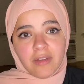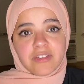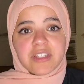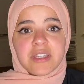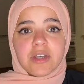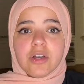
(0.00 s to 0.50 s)

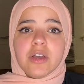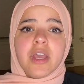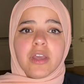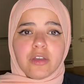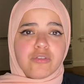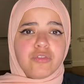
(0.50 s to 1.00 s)
Obviously,
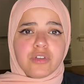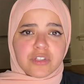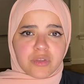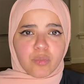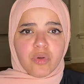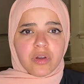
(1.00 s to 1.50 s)
cooking good food
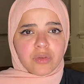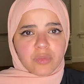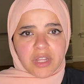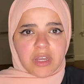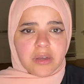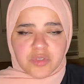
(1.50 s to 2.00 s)
is important
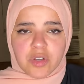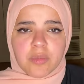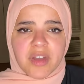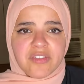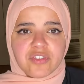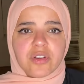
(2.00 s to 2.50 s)
when he comes
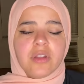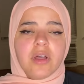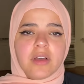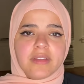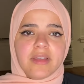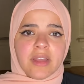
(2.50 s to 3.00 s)
home after a
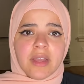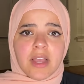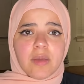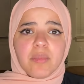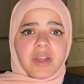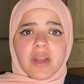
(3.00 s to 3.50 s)
long day,
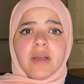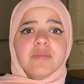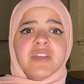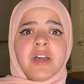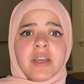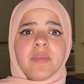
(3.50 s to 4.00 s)
but
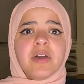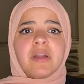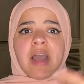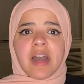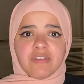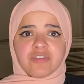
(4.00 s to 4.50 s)
I'm talking
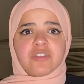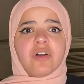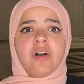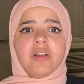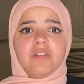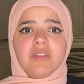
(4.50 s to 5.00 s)
about after
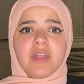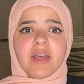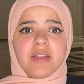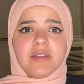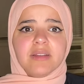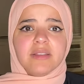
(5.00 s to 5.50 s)
all of
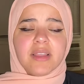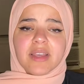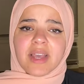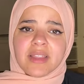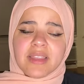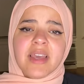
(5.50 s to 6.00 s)
that.
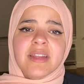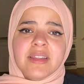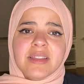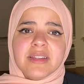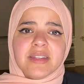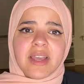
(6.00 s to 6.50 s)
Like at the
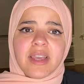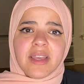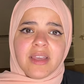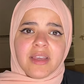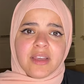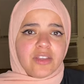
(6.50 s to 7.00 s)
end of the
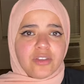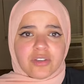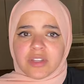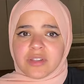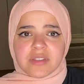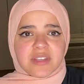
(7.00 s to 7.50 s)
day,
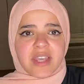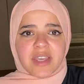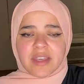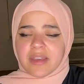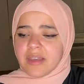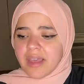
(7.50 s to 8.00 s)
you can
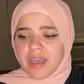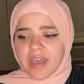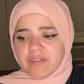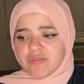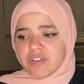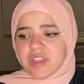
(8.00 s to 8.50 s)
take
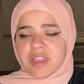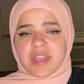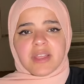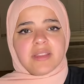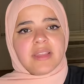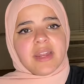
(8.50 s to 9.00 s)

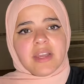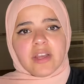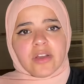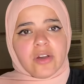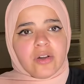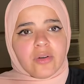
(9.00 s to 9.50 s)
everything, let
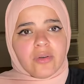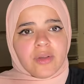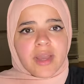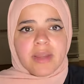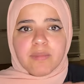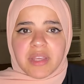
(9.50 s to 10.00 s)
it
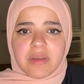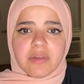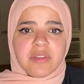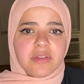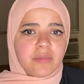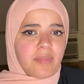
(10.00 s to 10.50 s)
go, and be
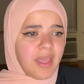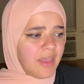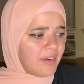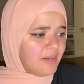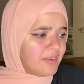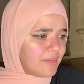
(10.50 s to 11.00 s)
with your
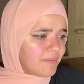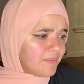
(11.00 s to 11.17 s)
man.